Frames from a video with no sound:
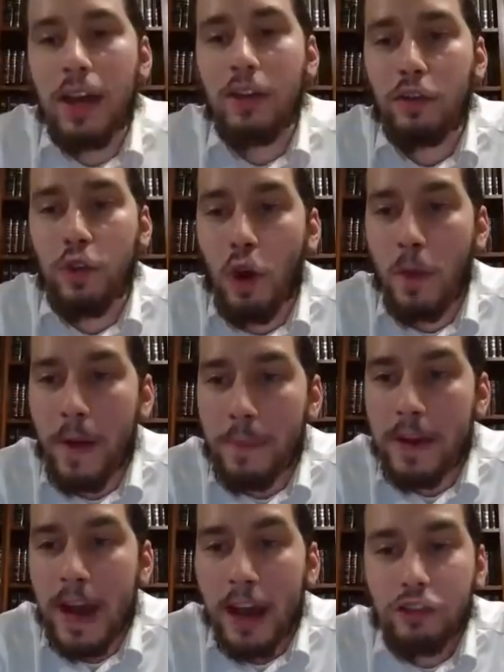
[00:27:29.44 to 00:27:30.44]
let you talk
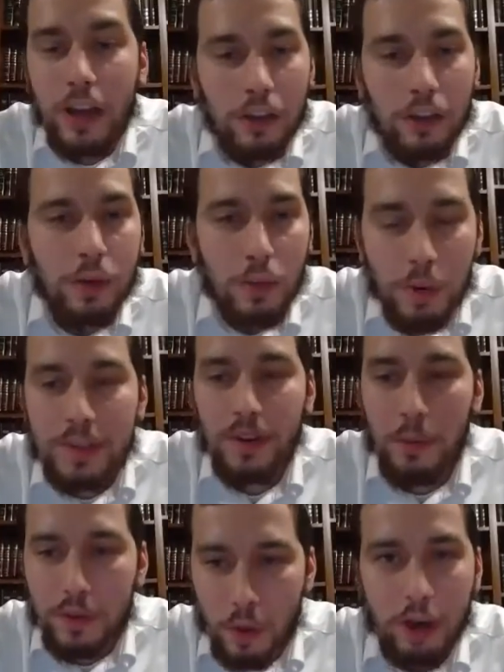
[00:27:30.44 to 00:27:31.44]
about BINA, actually. I just want to read
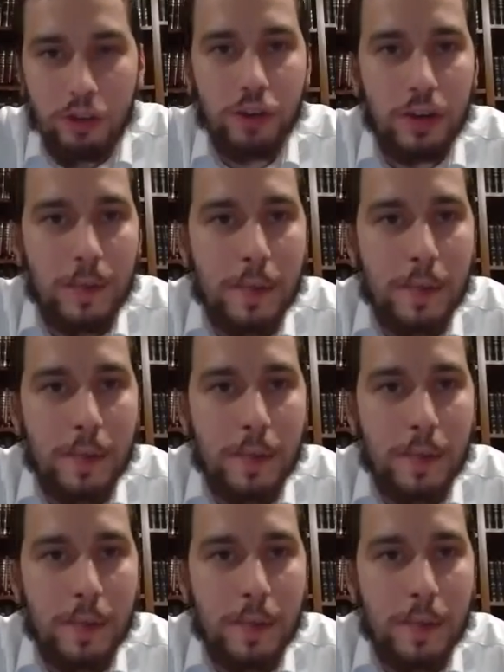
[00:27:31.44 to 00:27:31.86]
someone's question.